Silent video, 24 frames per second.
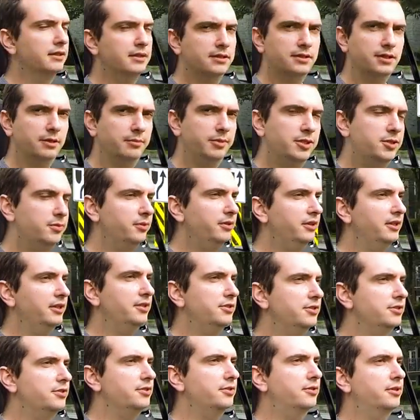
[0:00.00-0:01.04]
So between
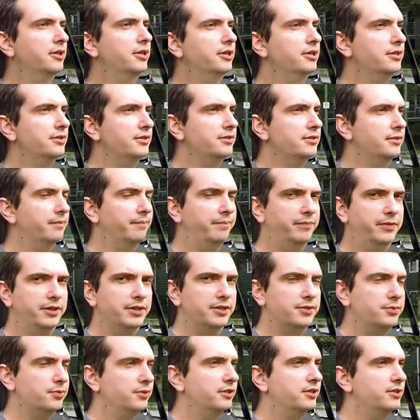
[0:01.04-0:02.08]
these two cars,
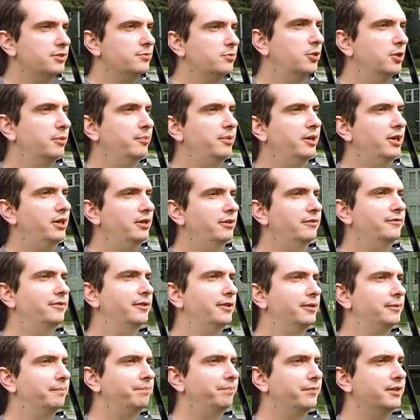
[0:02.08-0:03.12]
this one is more
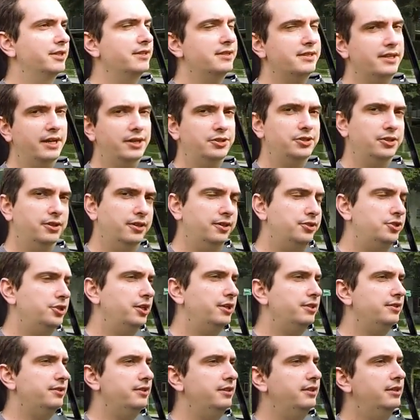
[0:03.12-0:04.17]
powerful. This is actually the
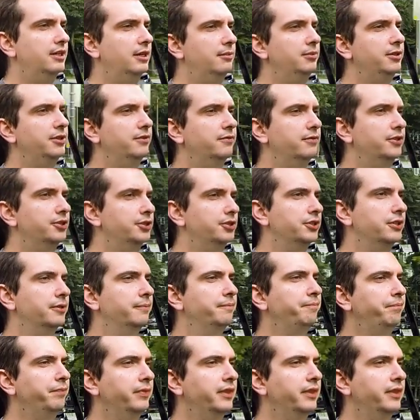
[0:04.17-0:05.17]
JCW version.